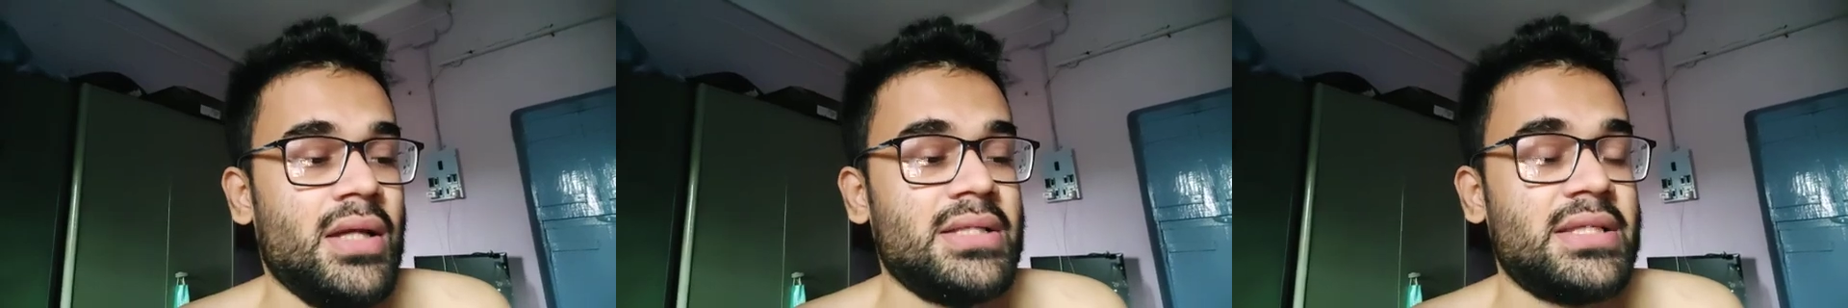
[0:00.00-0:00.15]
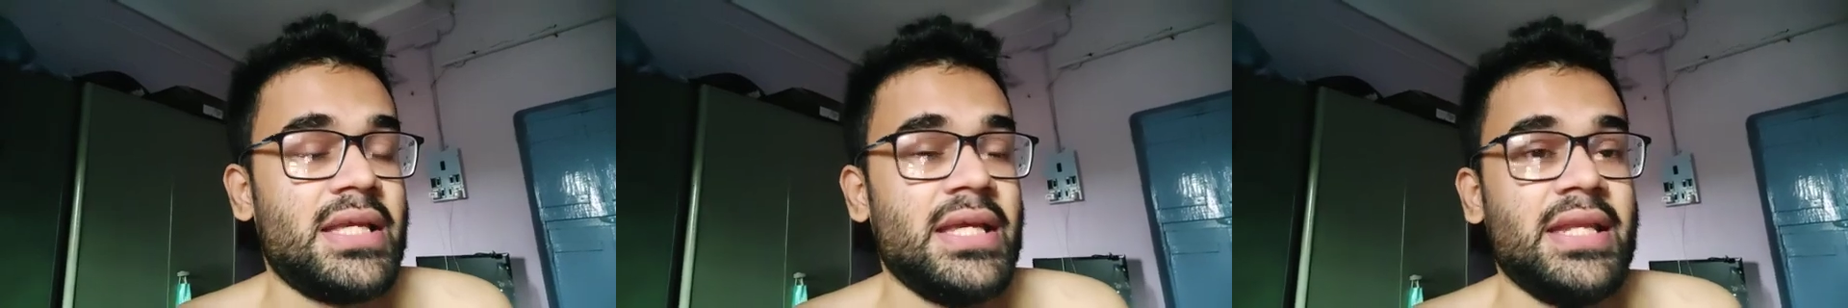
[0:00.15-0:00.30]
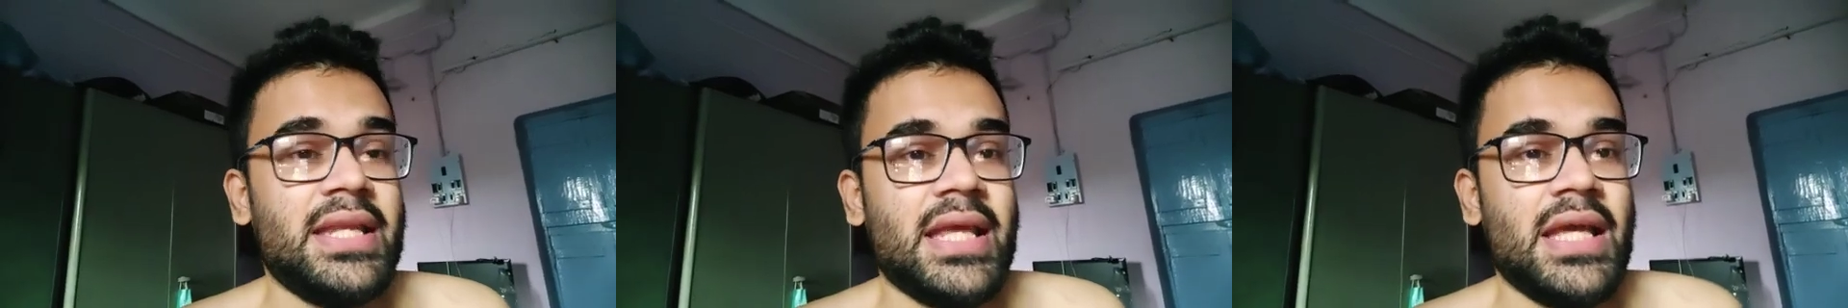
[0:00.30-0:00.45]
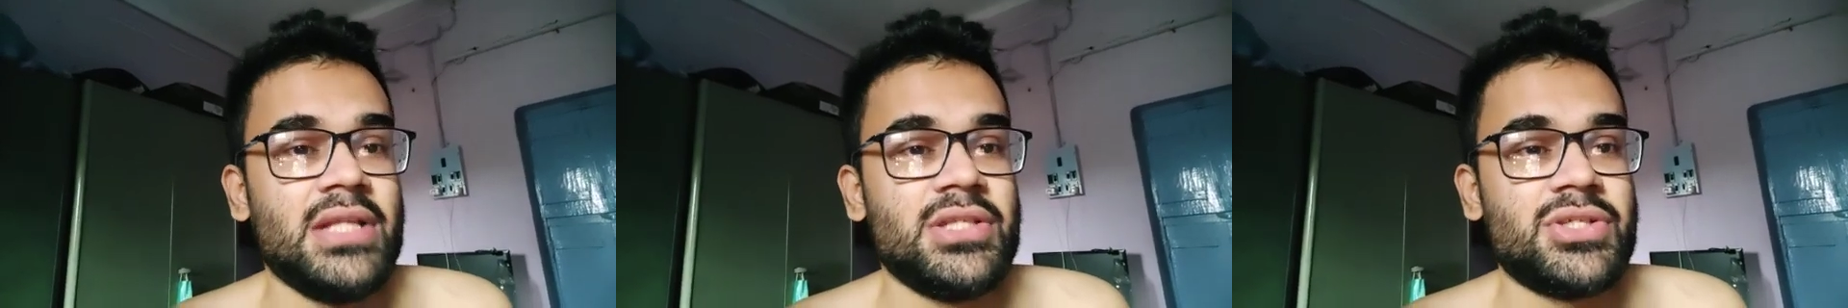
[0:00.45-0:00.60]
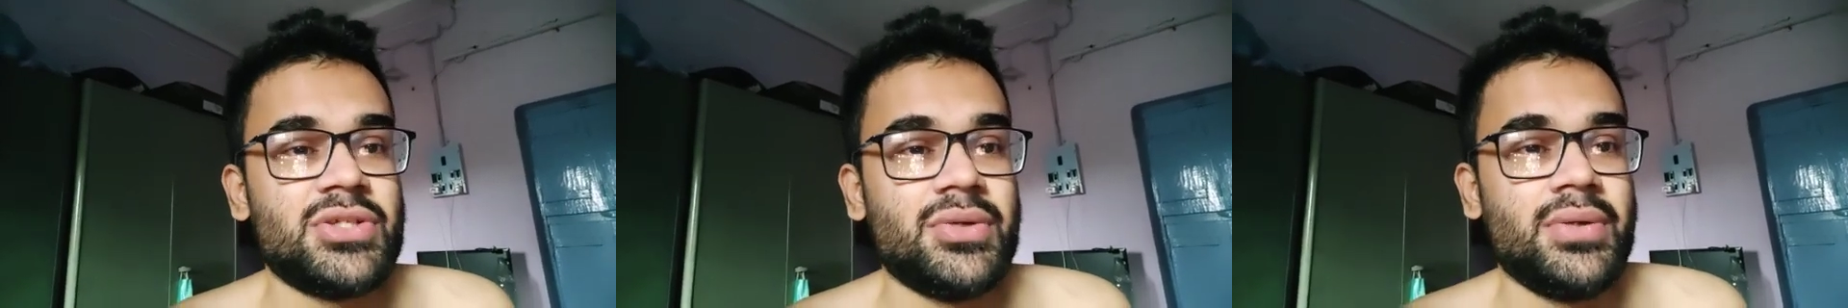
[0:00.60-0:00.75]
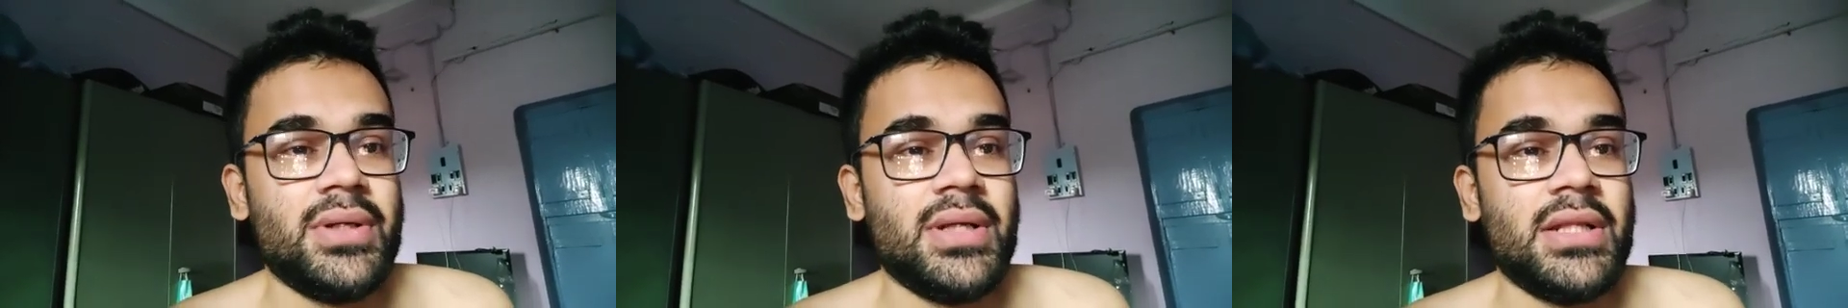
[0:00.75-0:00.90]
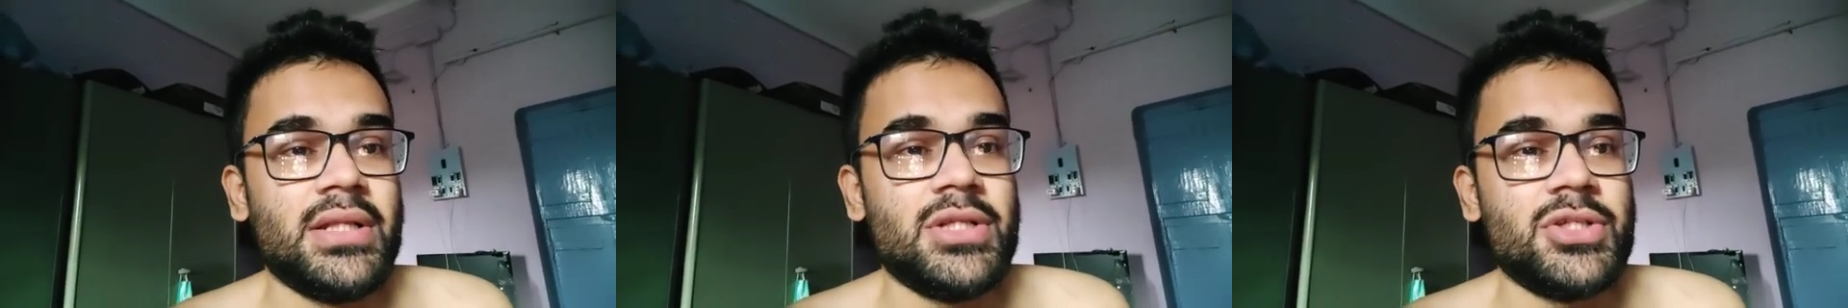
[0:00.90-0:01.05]
skin cancer
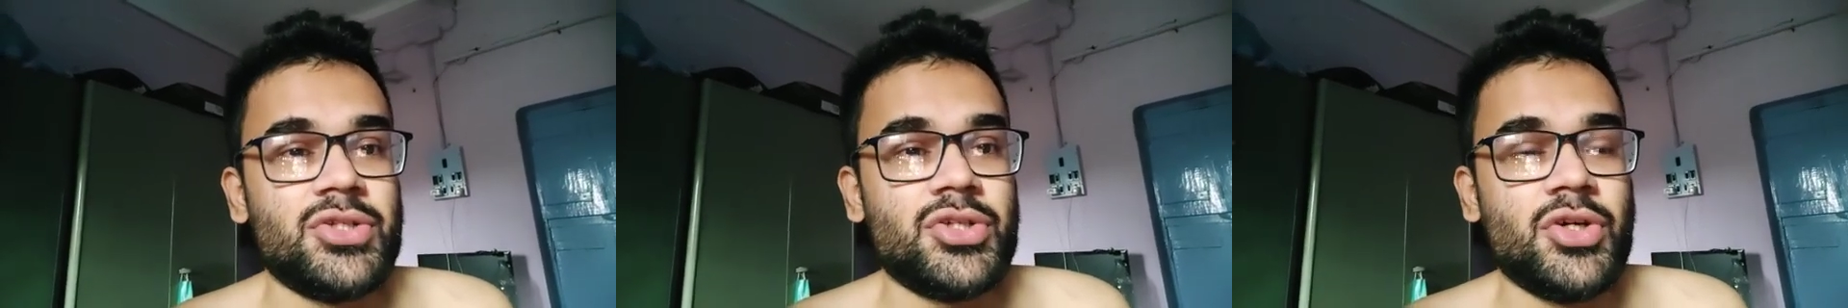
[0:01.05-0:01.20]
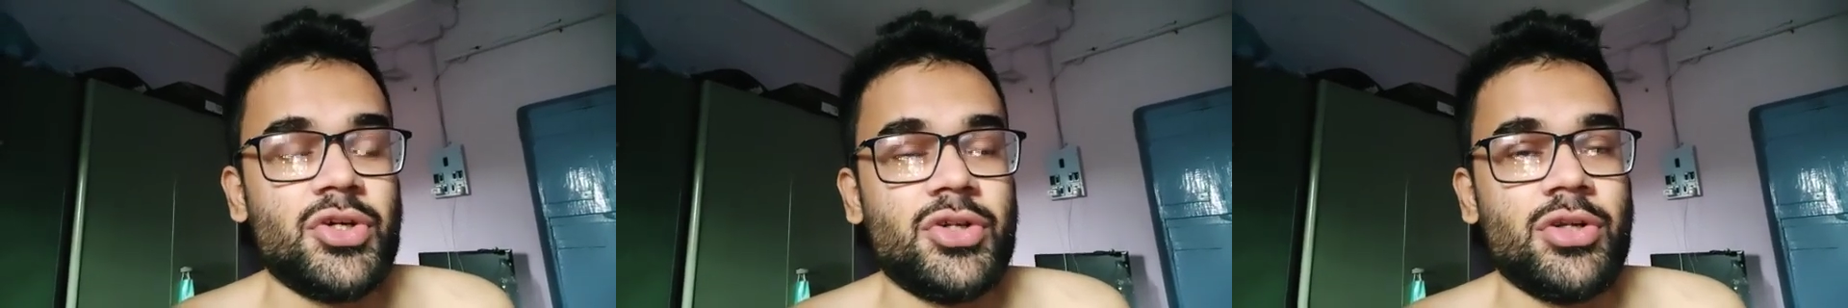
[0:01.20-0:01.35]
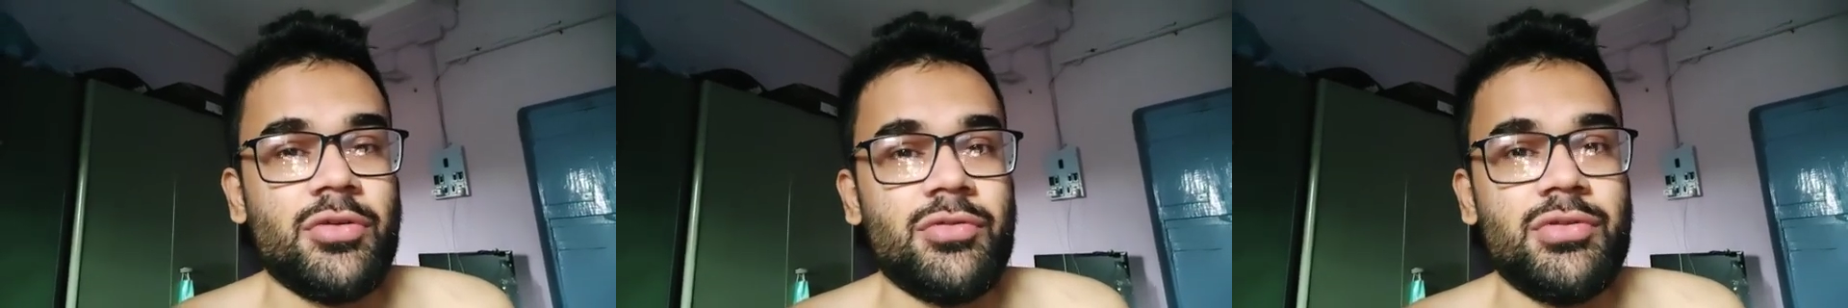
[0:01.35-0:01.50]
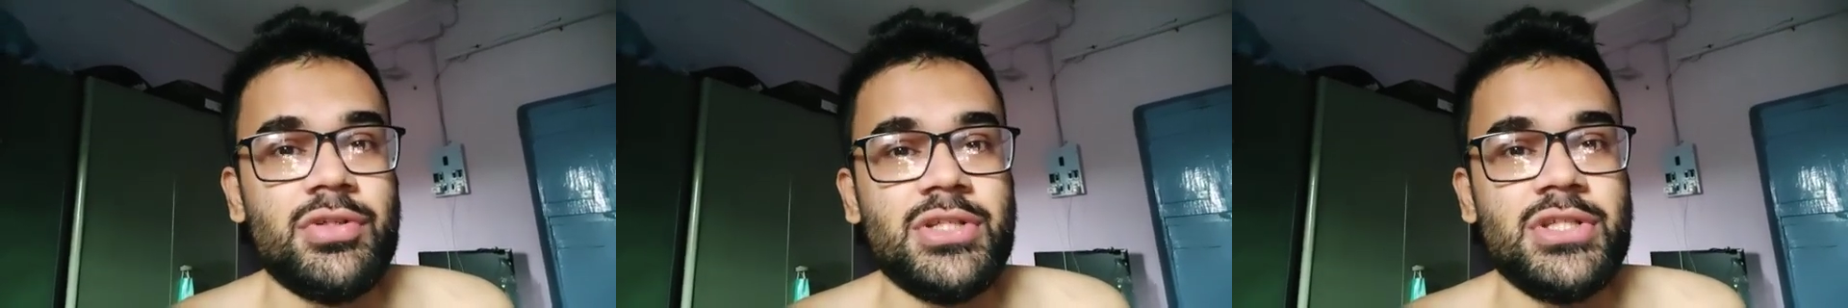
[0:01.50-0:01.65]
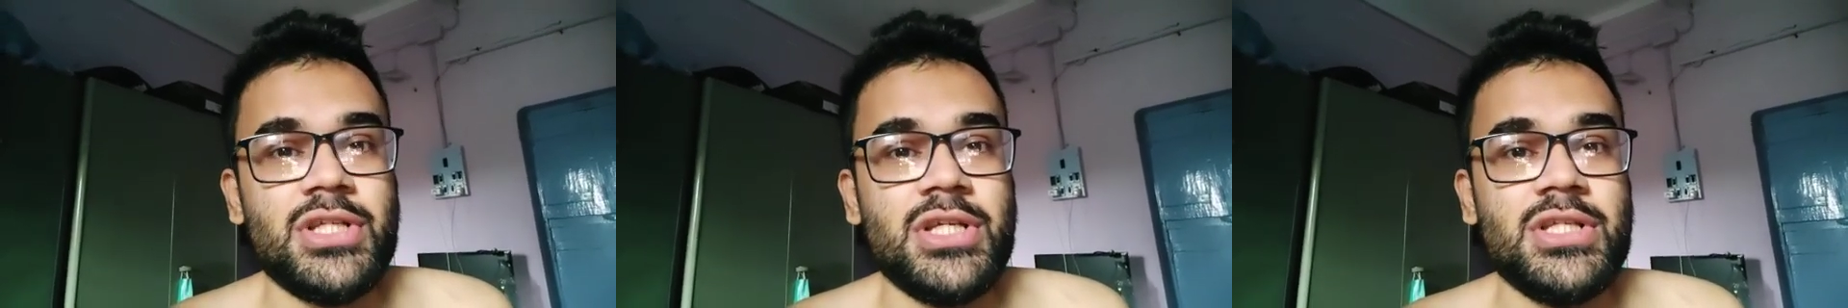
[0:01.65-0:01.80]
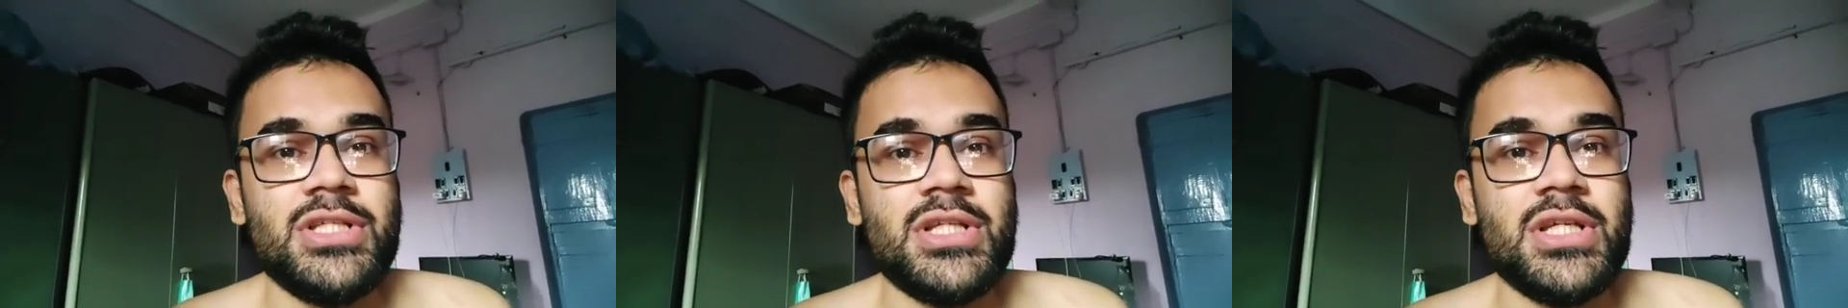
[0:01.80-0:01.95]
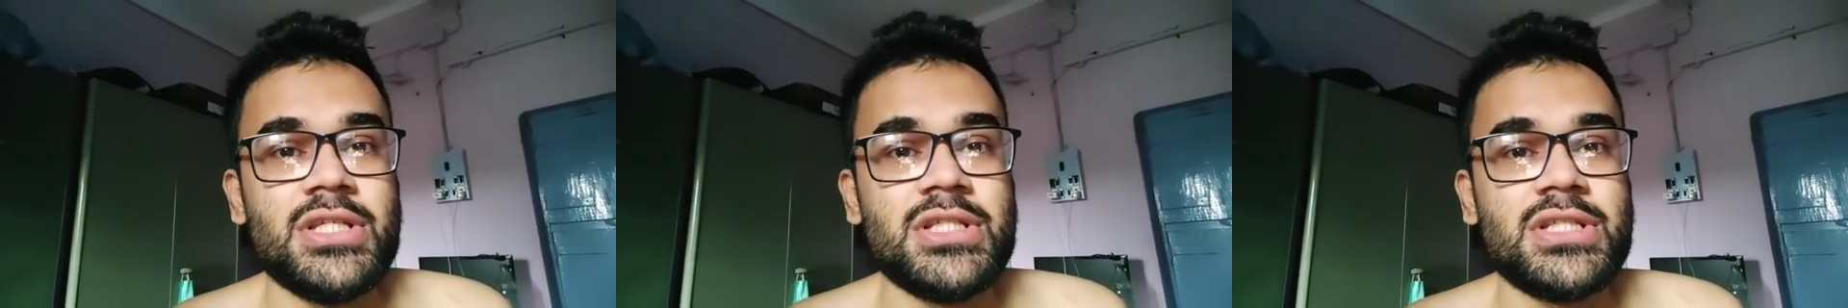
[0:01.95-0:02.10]
and other sort of
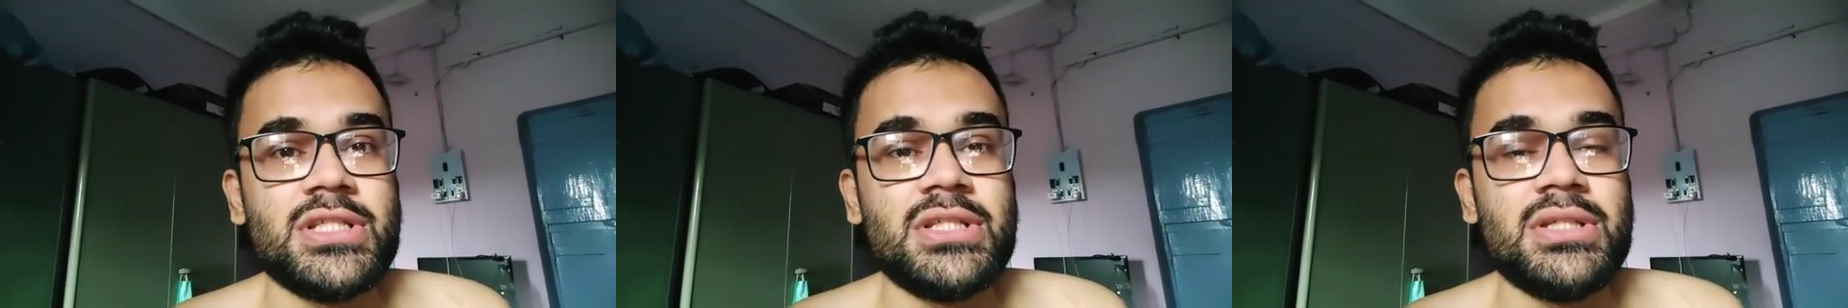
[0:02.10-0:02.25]
diseases.